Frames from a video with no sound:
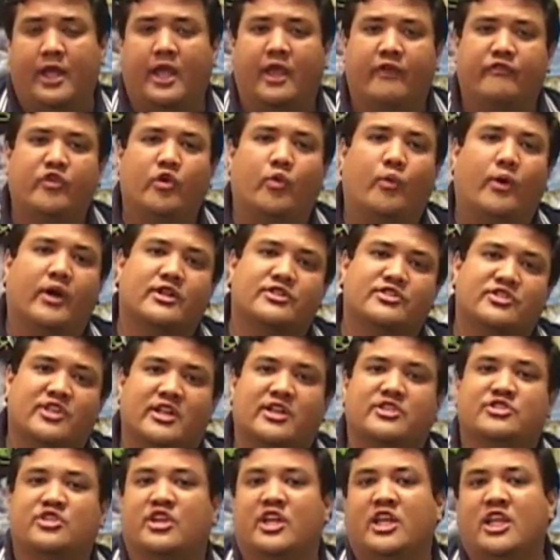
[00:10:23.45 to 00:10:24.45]
If you want to
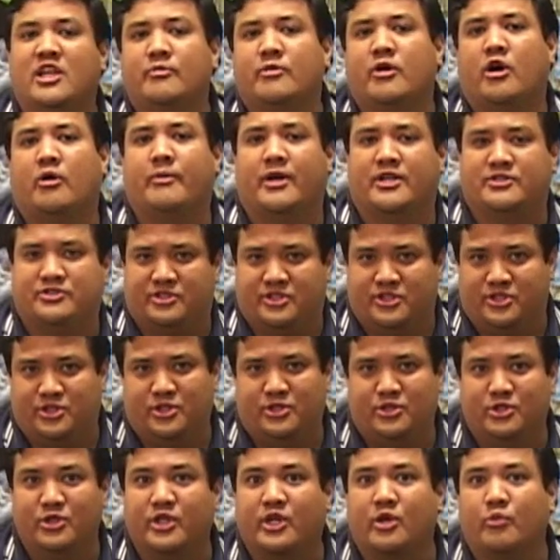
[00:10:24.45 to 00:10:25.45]
send us an email
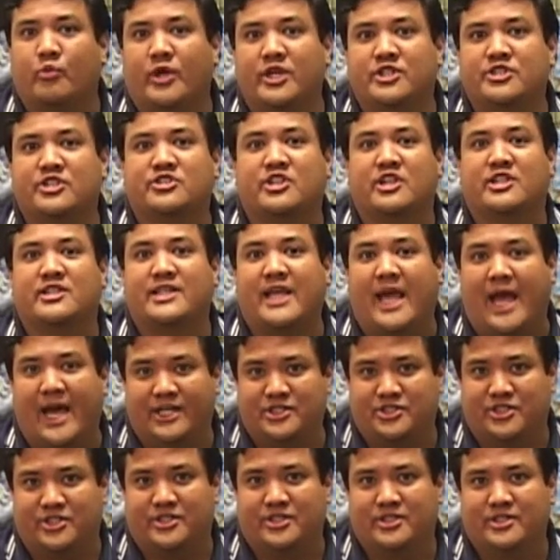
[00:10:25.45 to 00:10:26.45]
message, you can reach us at
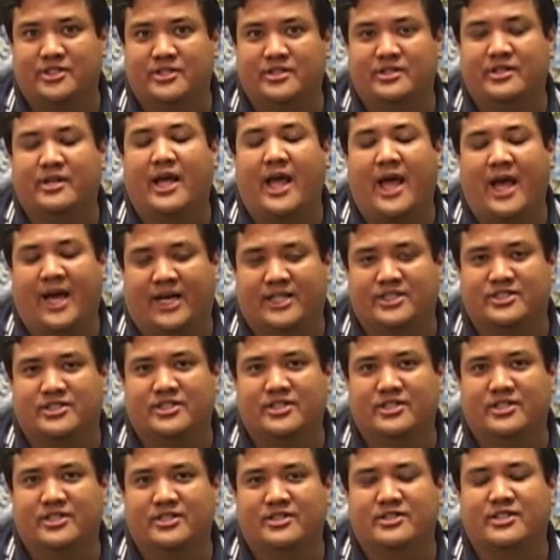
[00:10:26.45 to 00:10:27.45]
gadget at
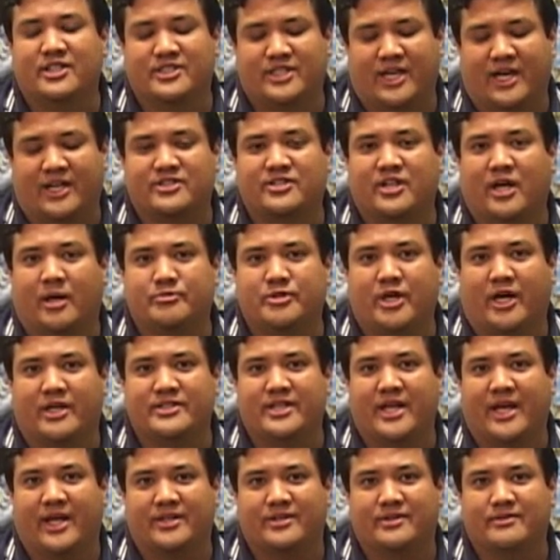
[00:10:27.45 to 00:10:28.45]

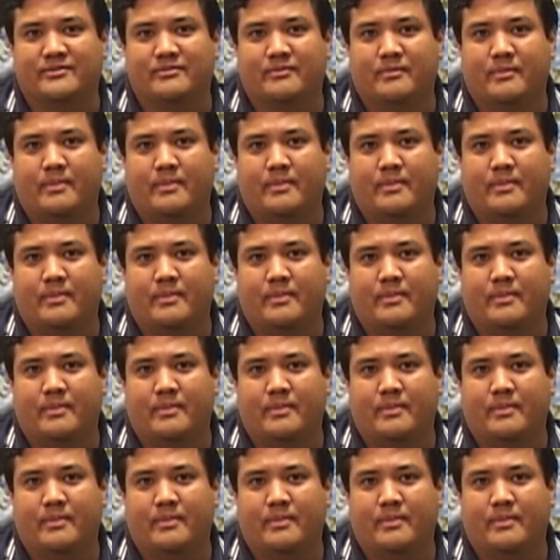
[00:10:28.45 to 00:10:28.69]
thetechstop.net.